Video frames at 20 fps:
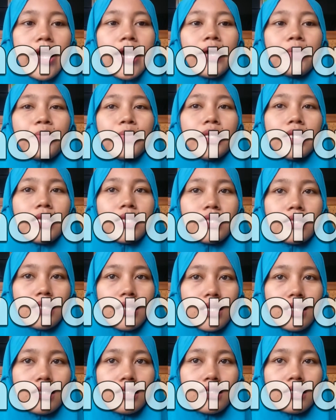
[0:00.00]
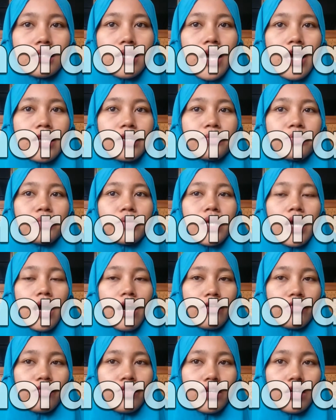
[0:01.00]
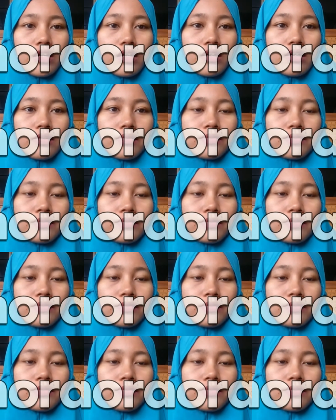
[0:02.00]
abilities and behavior.